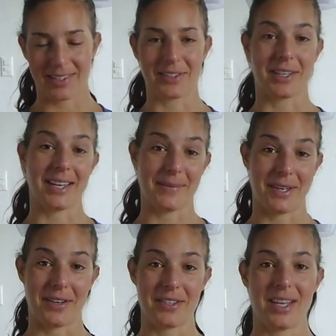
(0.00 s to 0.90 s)
Looking at my
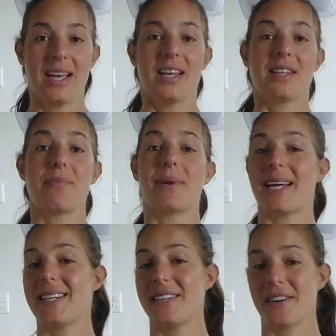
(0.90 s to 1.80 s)
notes, the
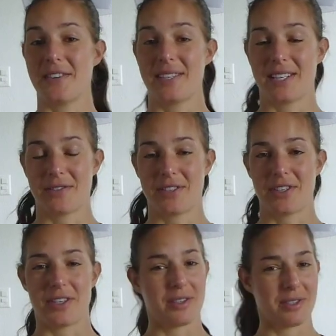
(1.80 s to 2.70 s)
bloody nose has
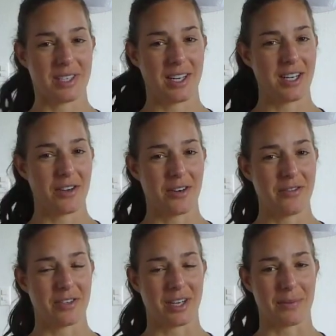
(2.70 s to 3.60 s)
returned. It was kind of gone
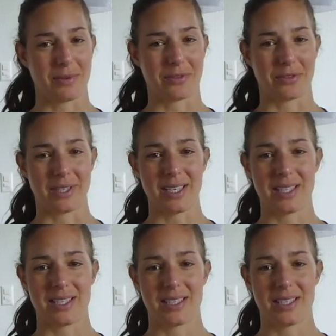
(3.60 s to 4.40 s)
for a couple of weeks.